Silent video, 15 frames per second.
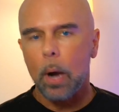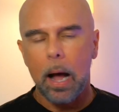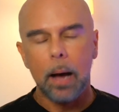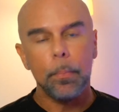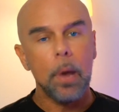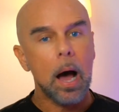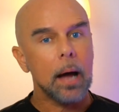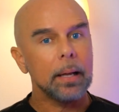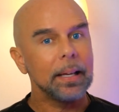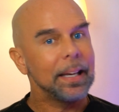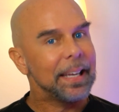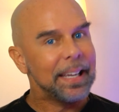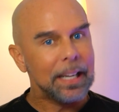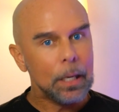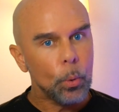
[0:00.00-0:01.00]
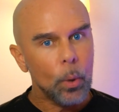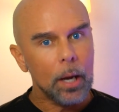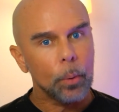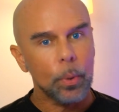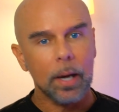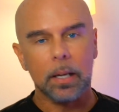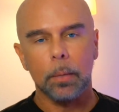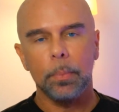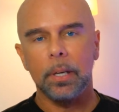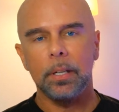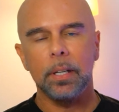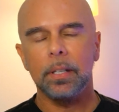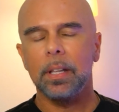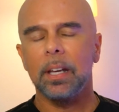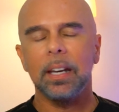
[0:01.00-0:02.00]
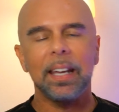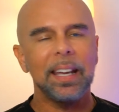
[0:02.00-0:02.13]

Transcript: I'm not in any way recommending that